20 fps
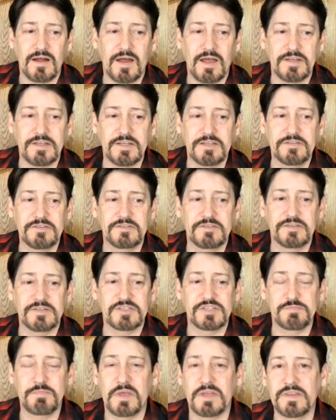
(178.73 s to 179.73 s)
I didn't
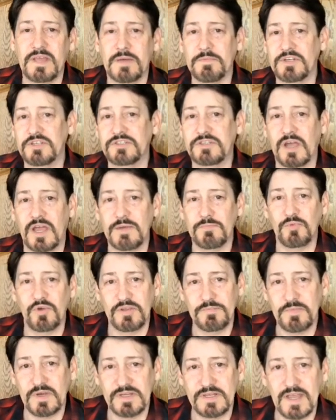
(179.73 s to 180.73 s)
spend that much time
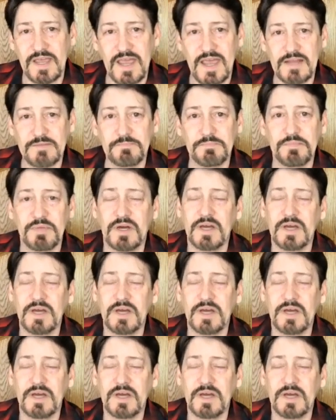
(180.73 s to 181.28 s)
with my dad,